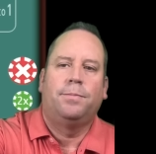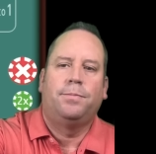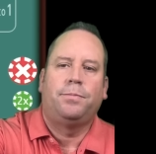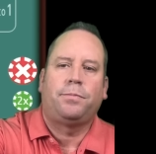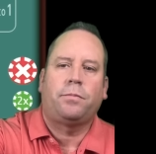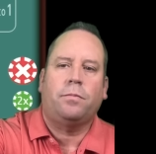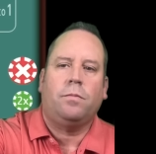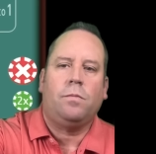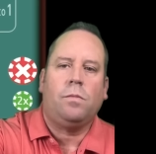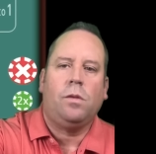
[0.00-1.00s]

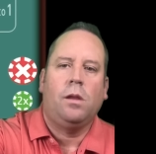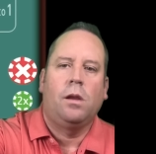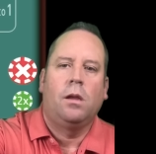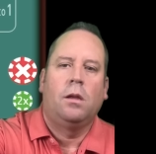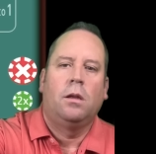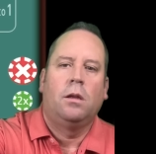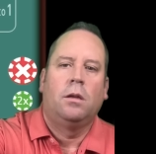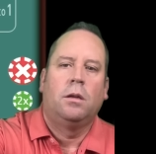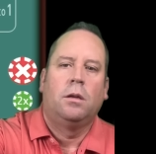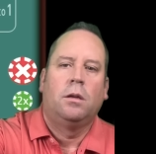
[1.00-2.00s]

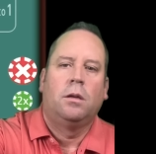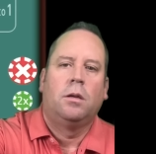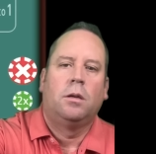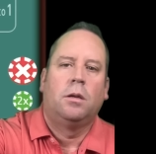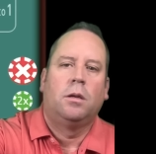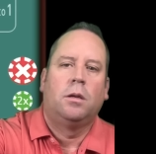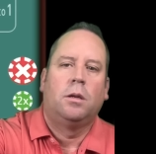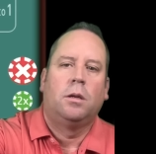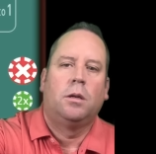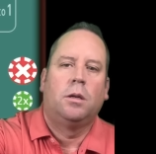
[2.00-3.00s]

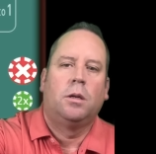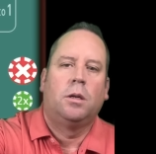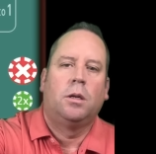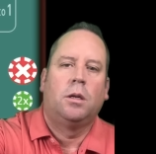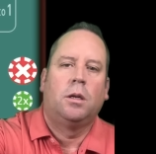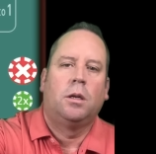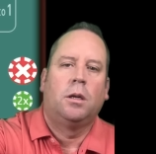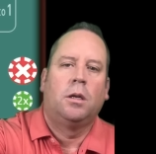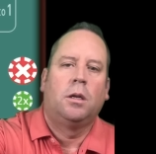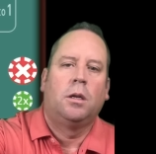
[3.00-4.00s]
No one is speaking in this clip.